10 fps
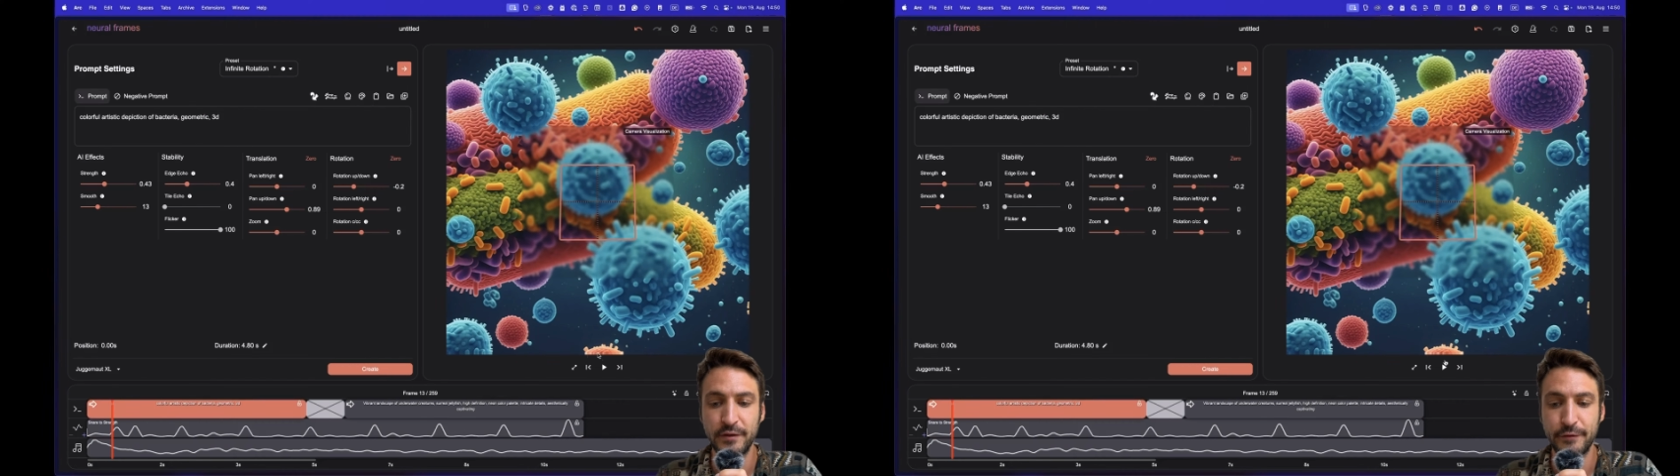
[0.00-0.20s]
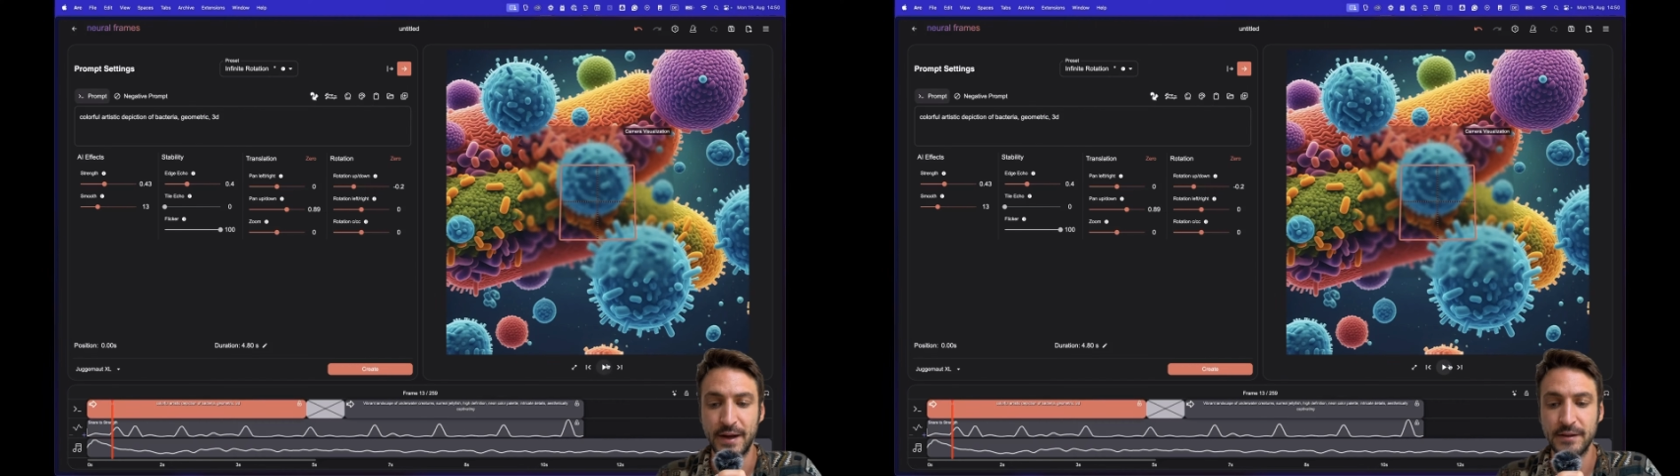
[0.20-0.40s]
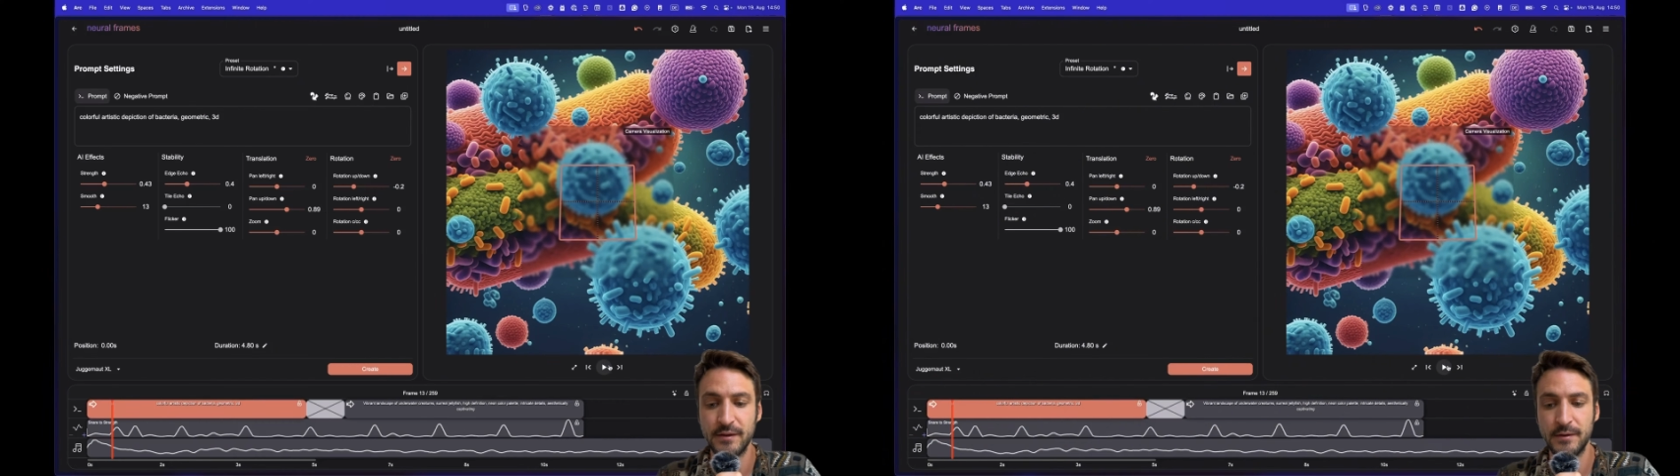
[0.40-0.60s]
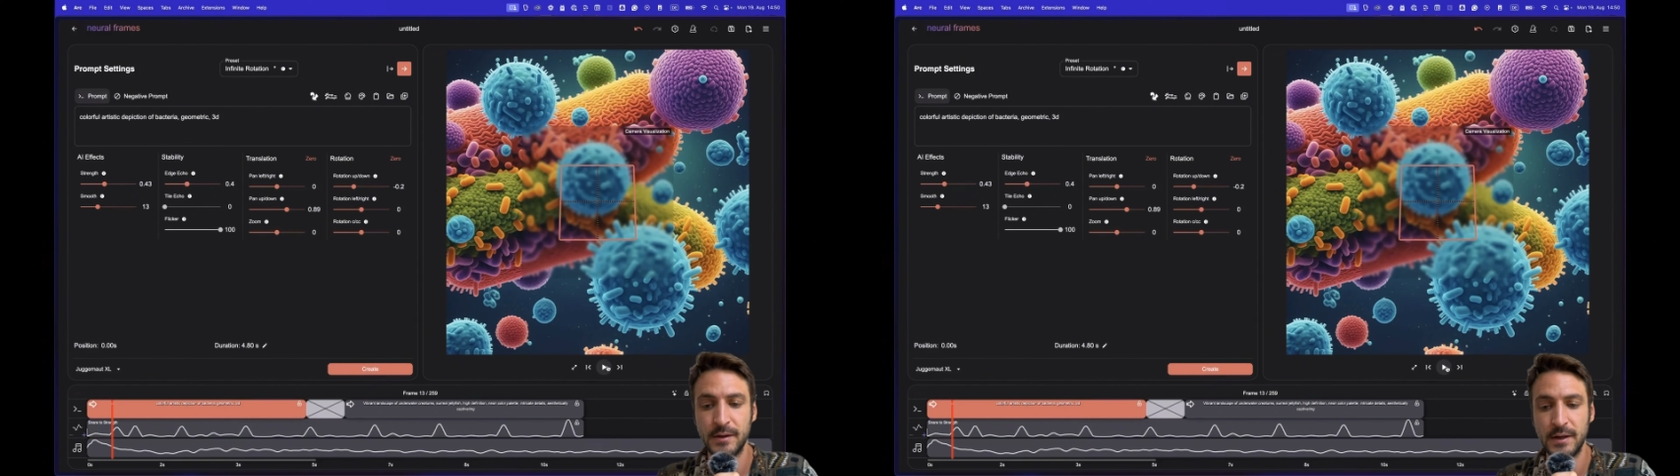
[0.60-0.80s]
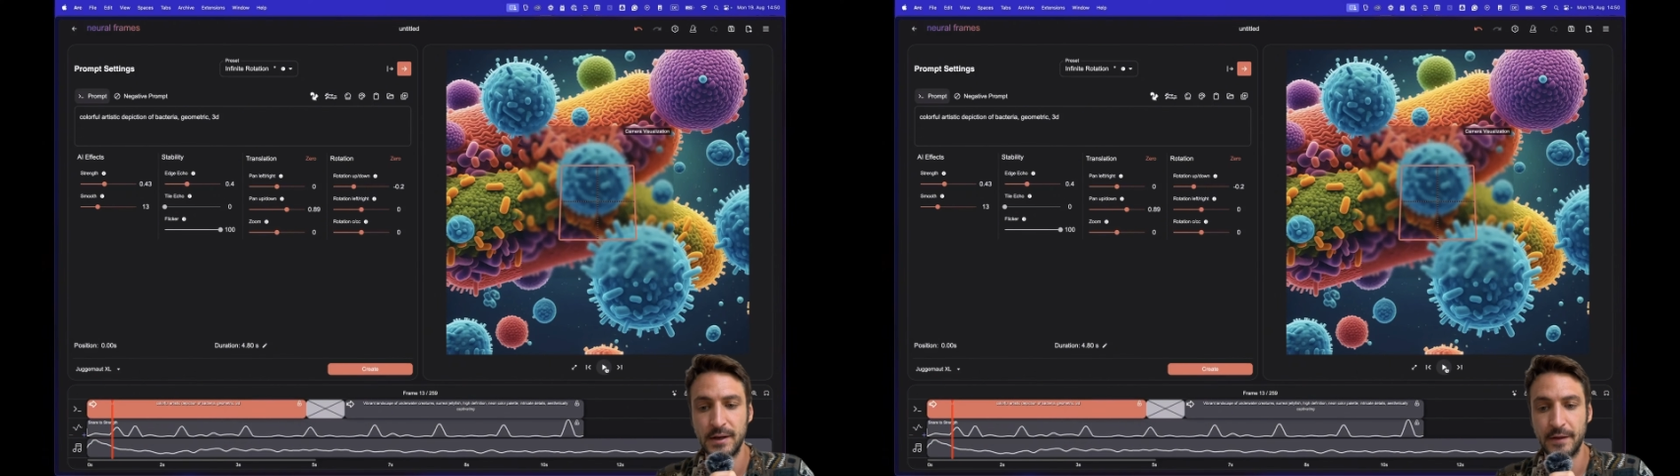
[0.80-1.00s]
effect.
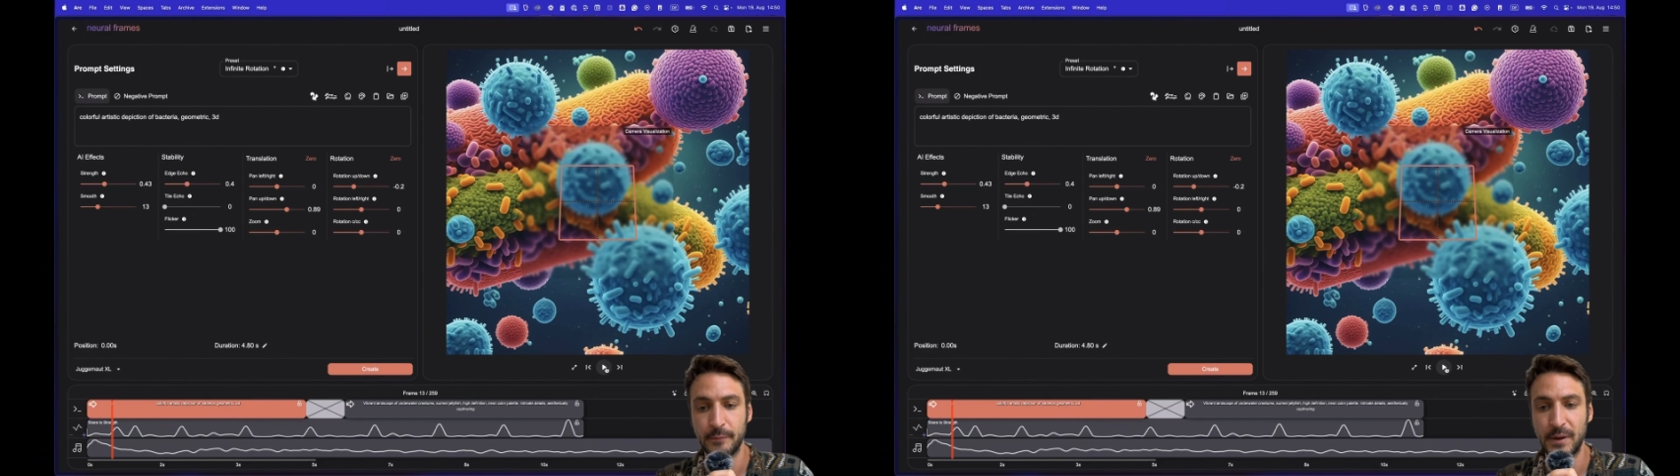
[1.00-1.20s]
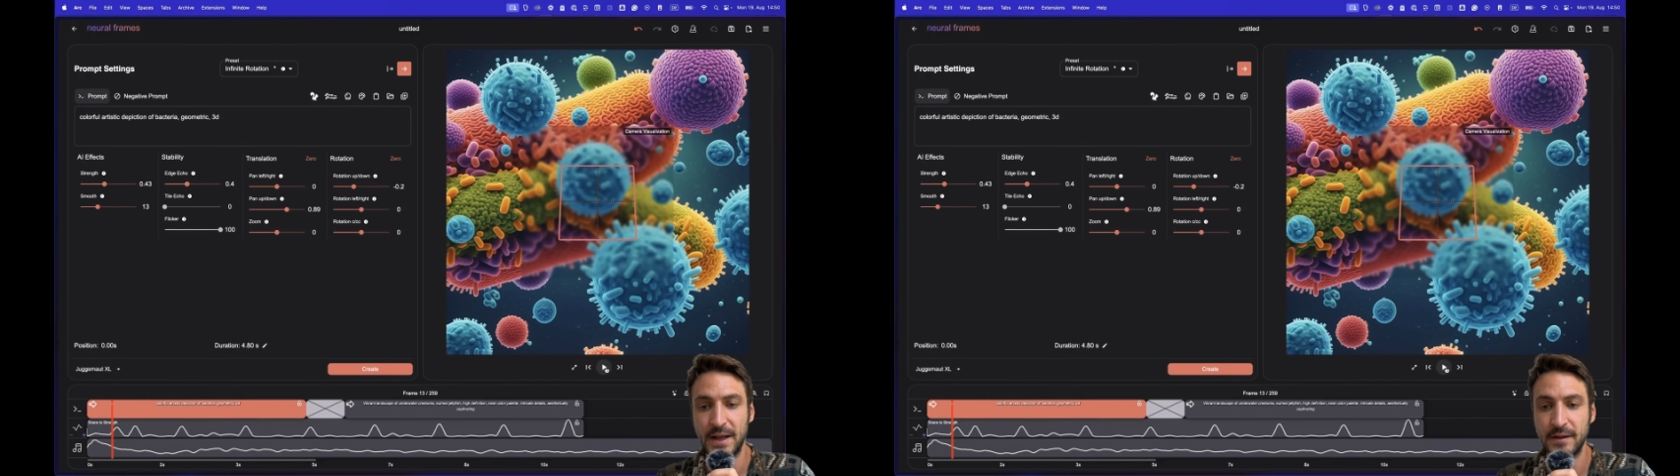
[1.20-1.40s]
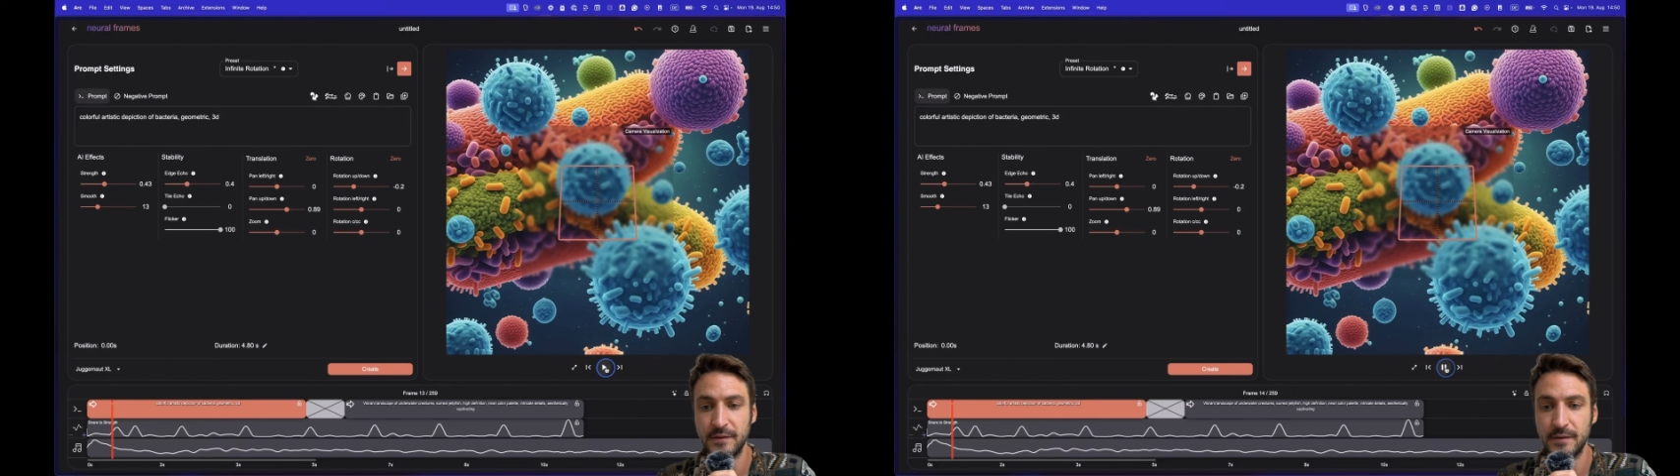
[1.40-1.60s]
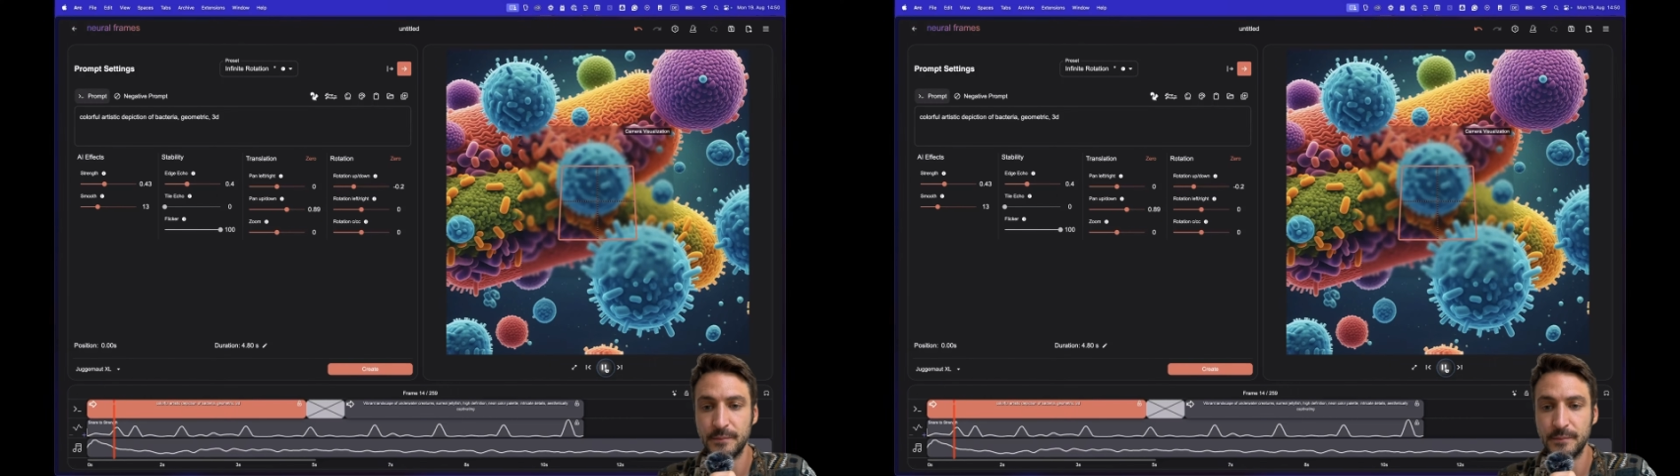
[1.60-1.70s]
Let's play it.